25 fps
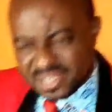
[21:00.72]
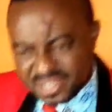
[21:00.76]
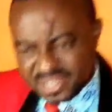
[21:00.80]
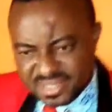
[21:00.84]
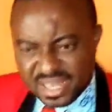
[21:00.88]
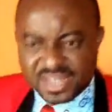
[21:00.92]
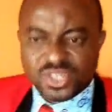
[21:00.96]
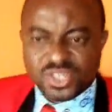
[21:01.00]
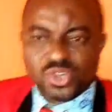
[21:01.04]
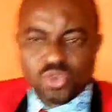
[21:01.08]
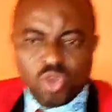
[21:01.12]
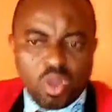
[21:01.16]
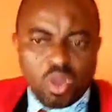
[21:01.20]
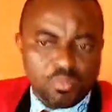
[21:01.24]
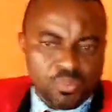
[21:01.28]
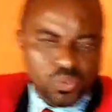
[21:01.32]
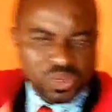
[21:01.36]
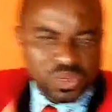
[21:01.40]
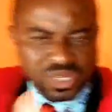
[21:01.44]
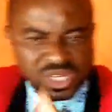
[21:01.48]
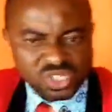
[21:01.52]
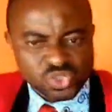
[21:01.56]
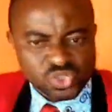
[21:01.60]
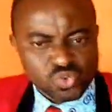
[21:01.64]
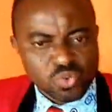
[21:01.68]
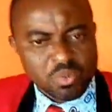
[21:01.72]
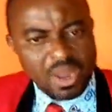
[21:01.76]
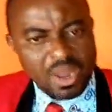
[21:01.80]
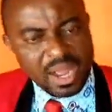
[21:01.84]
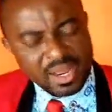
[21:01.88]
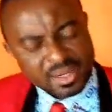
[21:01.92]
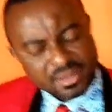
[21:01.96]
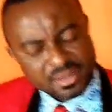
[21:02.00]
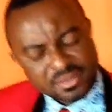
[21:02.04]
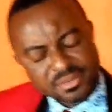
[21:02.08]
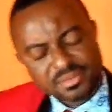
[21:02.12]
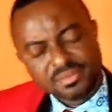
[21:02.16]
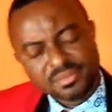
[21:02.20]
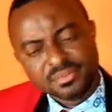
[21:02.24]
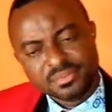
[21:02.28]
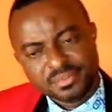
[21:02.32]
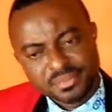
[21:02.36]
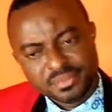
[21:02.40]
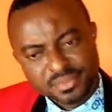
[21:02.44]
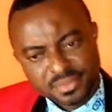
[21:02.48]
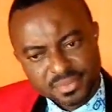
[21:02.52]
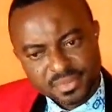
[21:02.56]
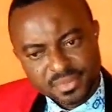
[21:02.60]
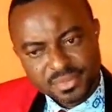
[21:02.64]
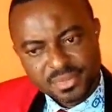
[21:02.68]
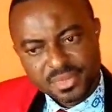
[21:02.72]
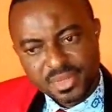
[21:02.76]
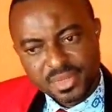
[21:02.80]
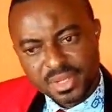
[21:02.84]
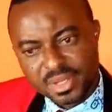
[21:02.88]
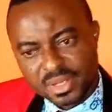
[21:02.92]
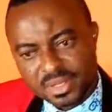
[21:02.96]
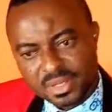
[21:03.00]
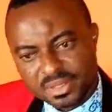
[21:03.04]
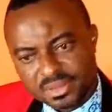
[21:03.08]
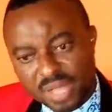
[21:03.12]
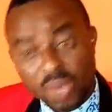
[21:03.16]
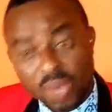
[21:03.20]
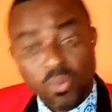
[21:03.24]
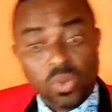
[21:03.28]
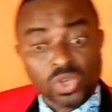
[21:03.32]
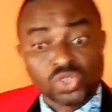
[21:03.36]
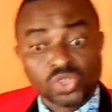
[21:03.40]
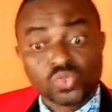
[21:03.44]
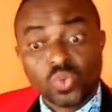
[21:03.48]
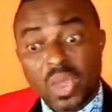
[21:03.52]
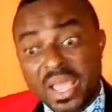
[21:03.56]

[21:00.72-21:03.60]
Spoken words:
they set you up with this woman. That